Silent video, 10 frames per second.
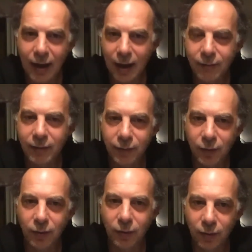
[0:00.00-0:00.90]
have a
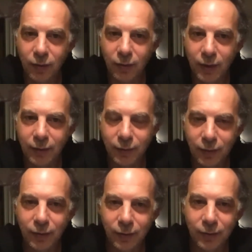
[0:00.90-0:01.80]

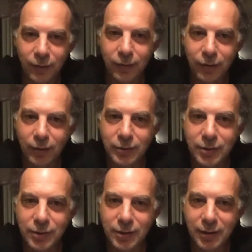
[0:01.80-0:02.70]
few
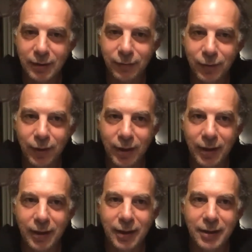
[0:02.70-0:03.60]
thoughts and a few
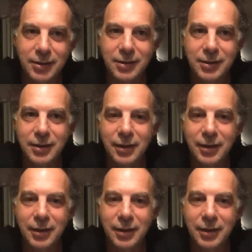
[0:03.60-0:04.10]
ideas,